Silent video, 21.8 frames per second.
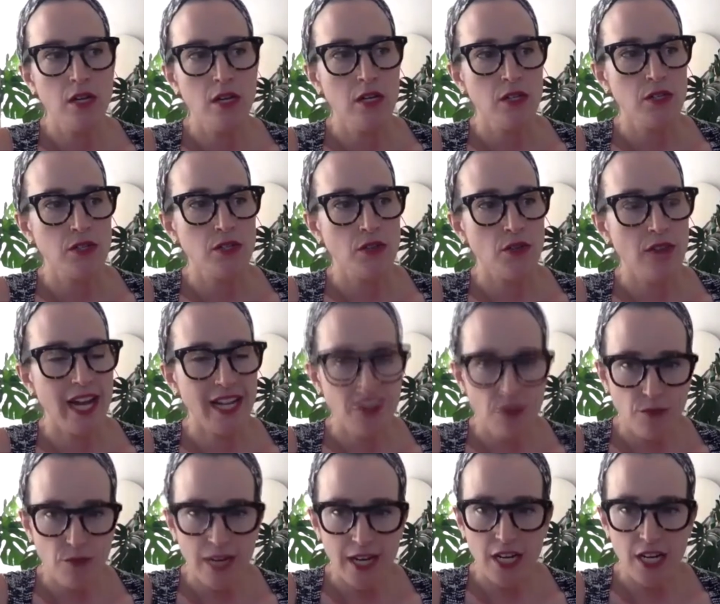so
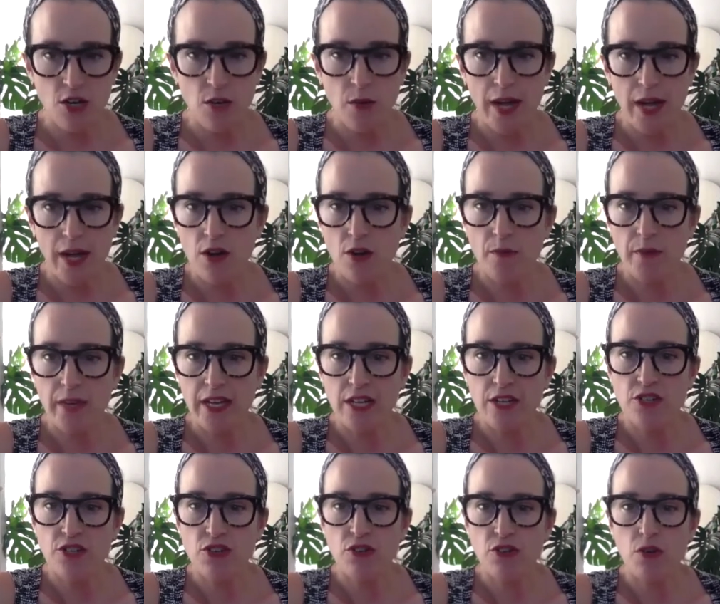that's writing your way home the
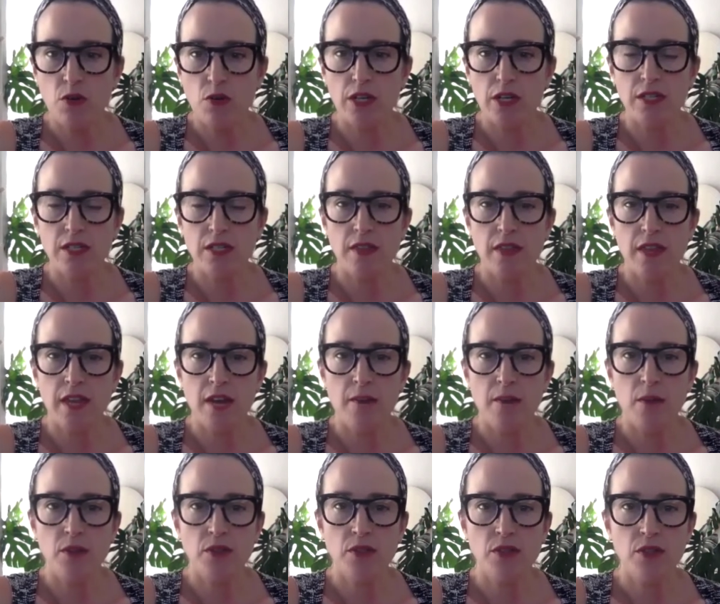intro course and then
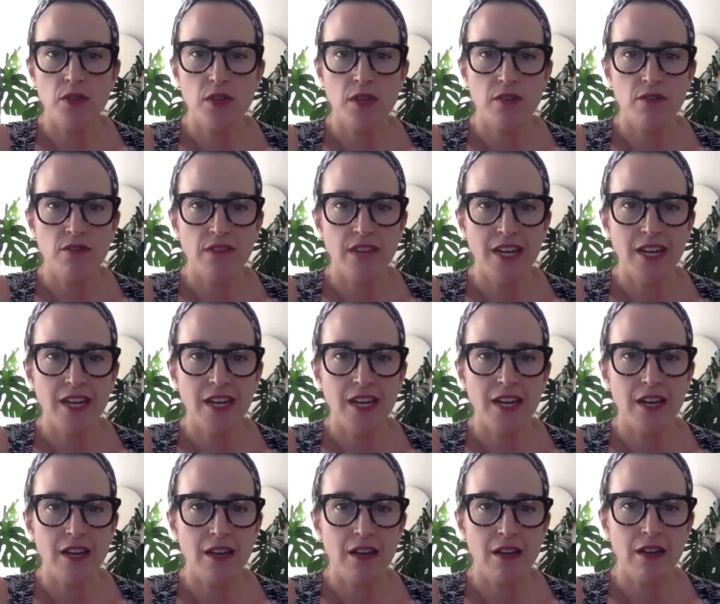i'm also
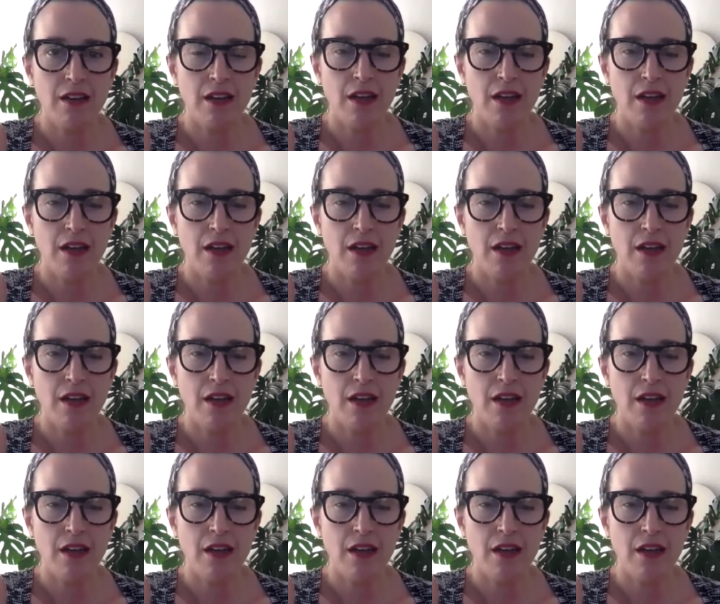convening